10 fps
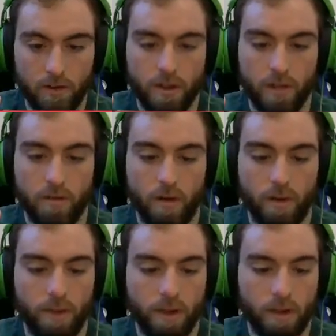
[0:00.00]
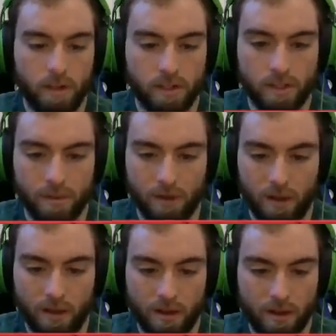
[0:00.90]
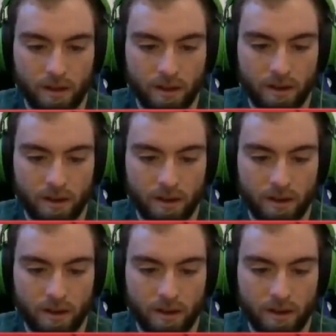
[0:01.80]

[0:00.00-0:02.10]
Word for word: Do they? Oh my gosh, double Leon.